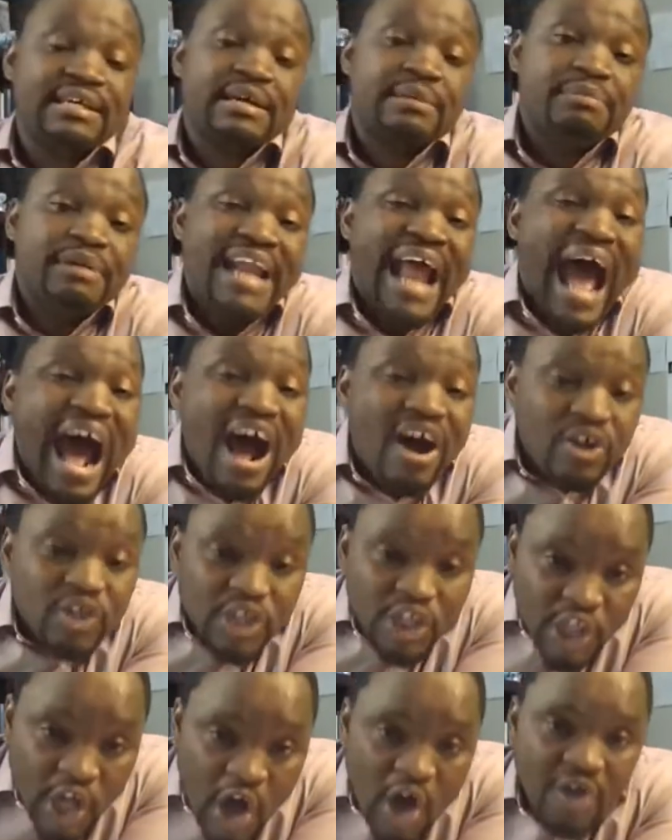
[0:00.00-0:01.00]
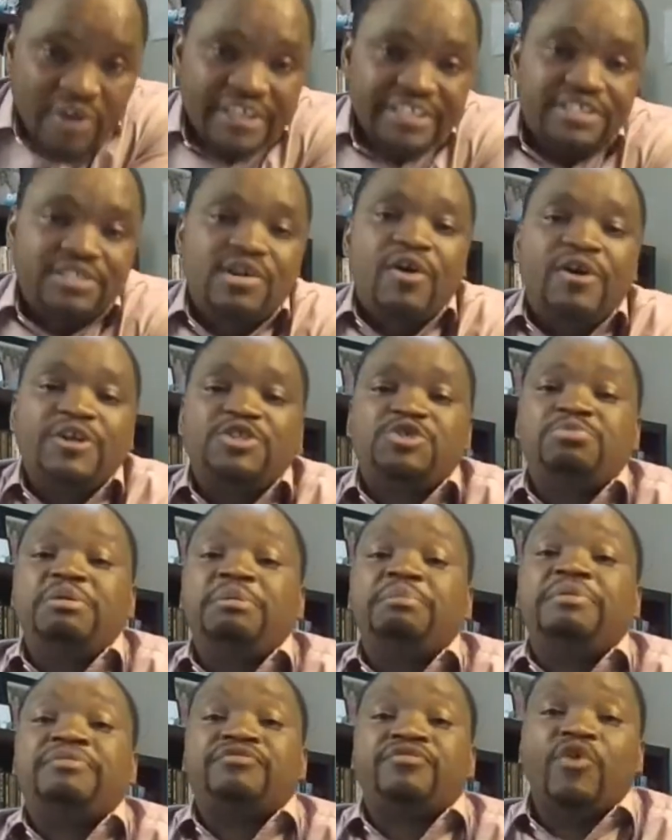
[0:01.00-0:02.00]
about how long it's going to be
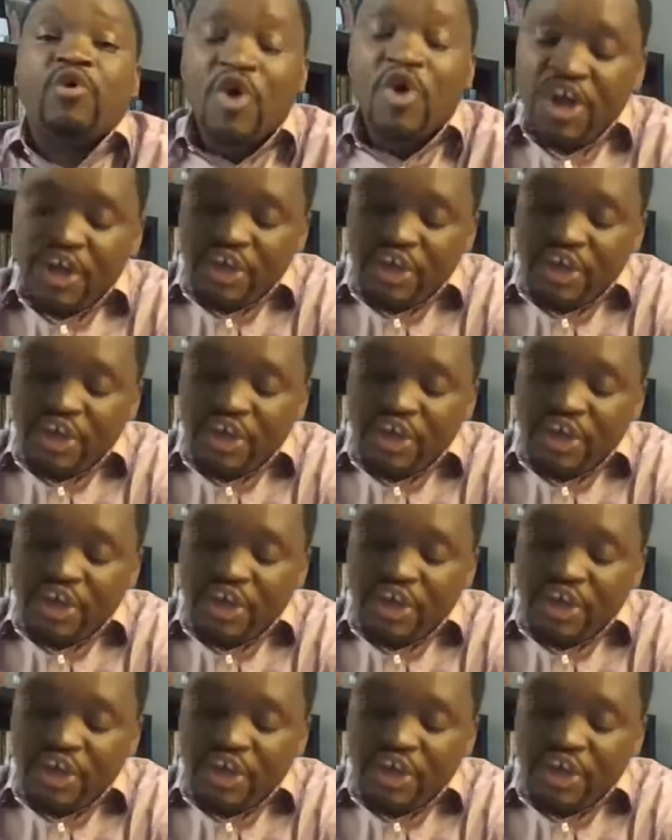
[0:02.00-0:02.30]
before